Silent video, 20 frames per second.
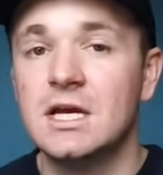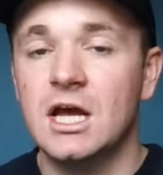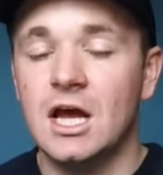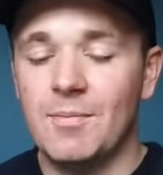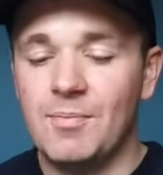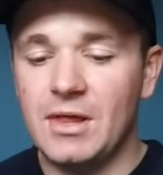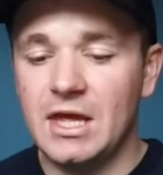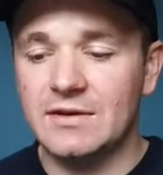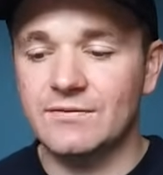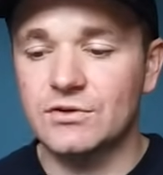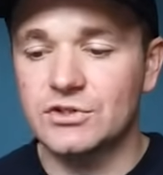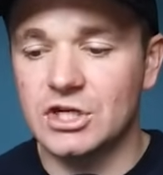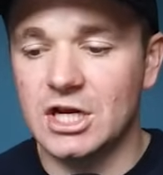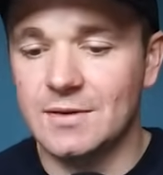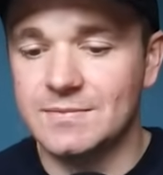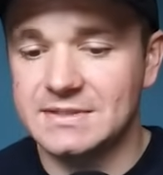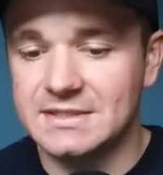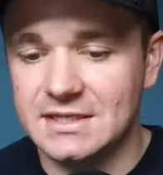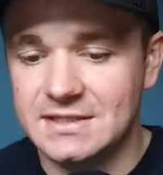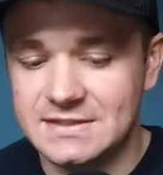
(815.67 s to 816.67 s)
applying for
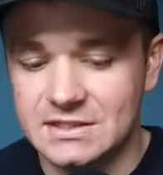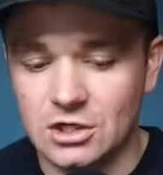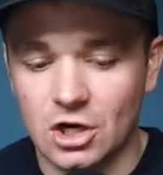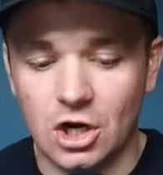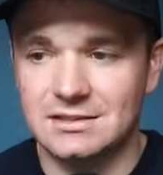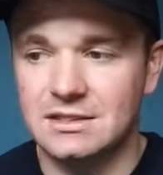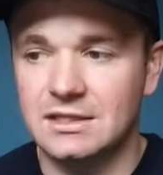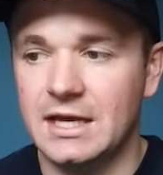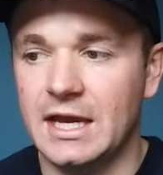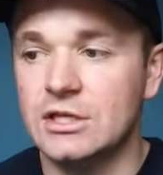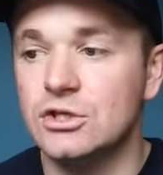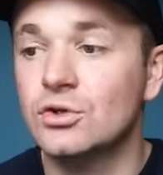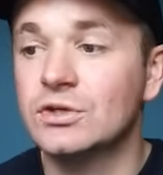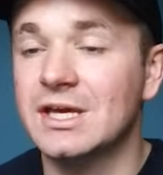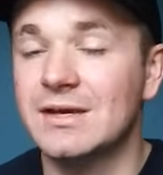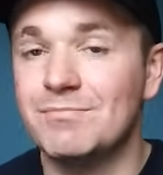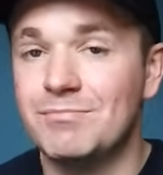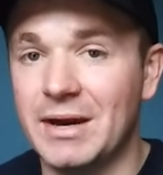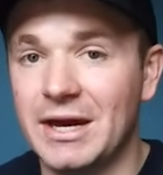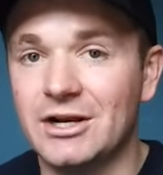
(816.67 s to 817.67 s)
jobs is an art and you'll
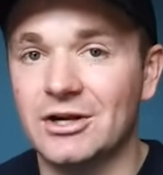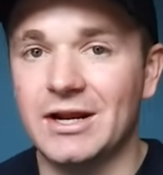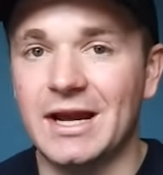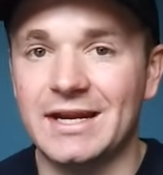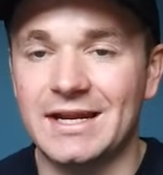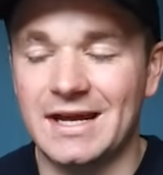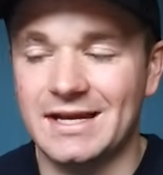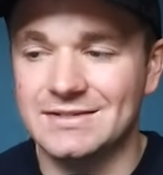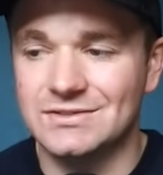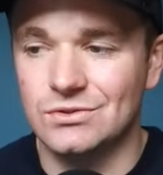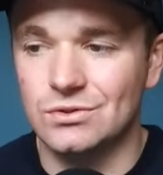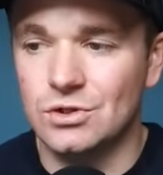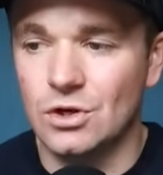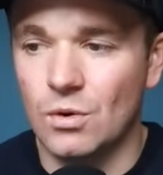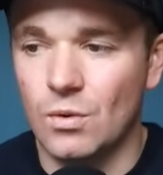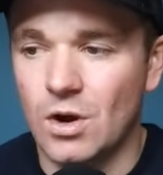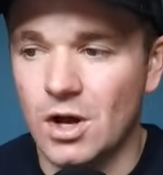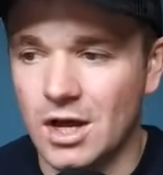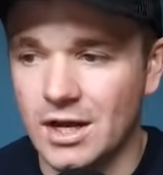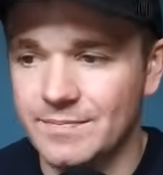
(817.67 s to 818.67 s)
get better at it as you
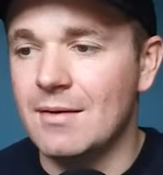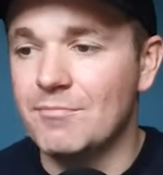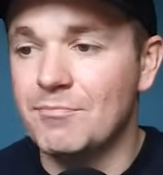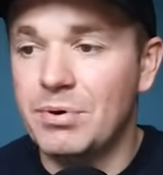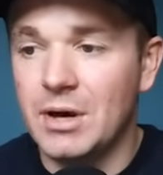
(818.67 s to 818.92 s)
go on.